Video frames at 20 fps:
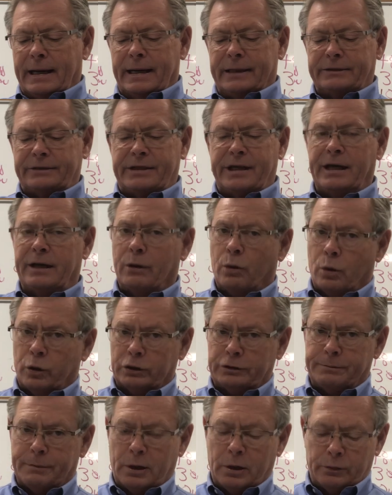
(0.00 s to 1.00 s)
it's 10
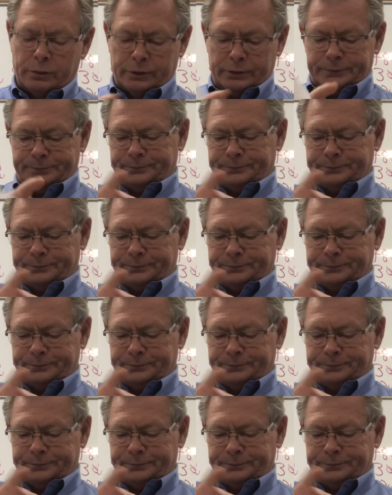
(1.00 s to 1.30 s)
horse motor.